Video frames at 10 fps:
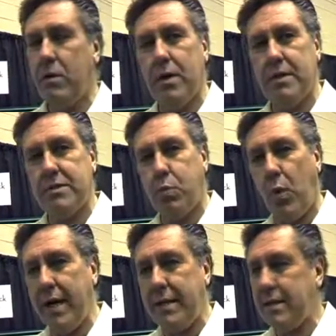where it's
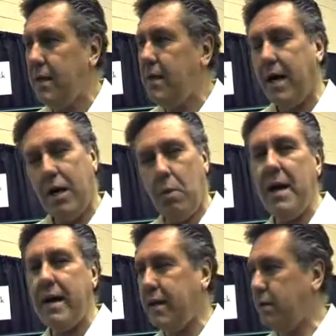white, I go
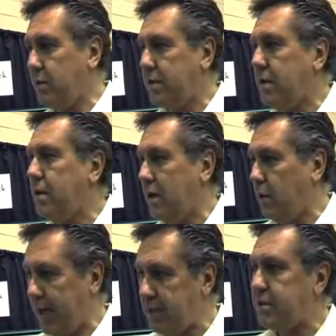back in with an
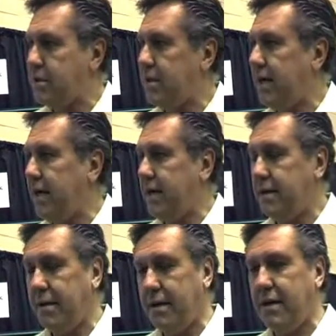eraser
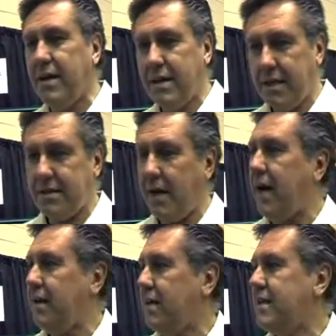and get the
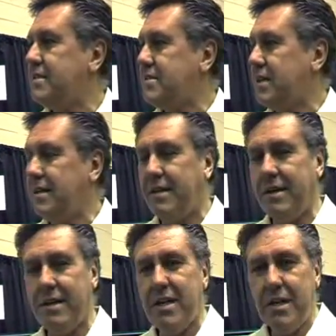highlights and
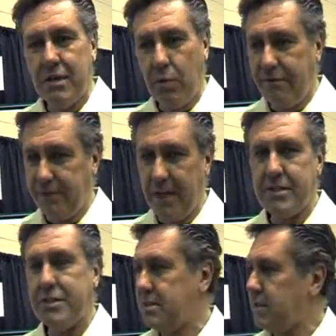the
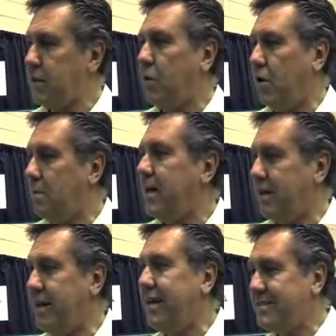reflections and the chrome and
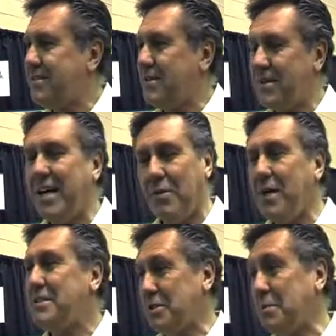all that. So yeah,
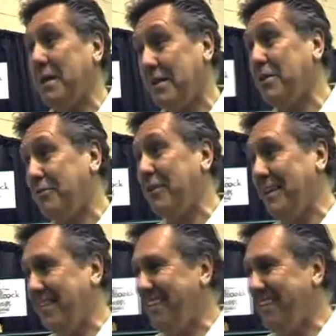eraser's my good friend.